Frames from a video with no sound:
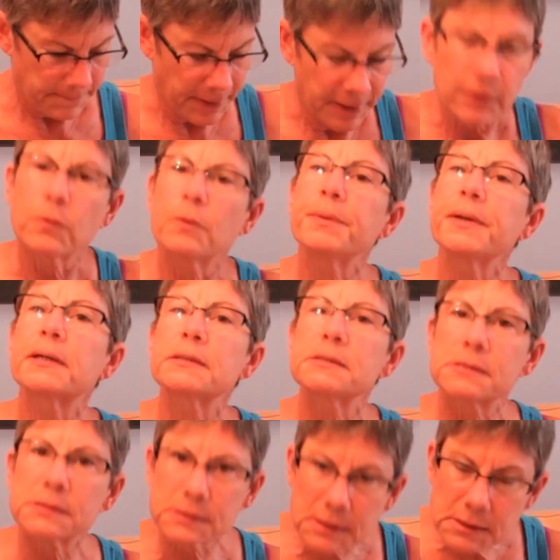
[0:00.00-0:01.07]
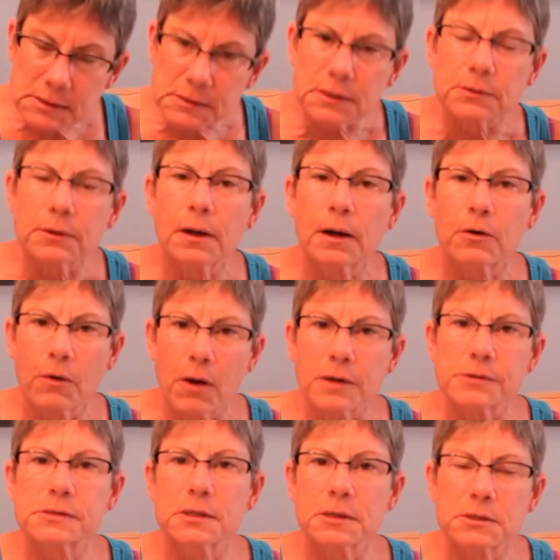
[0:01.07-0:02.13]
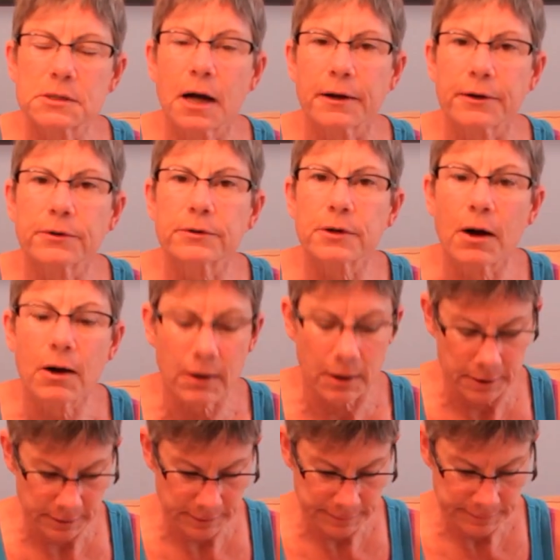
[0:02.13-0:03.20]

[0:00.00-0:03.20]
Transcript: but it will be consistent across the entire yarn.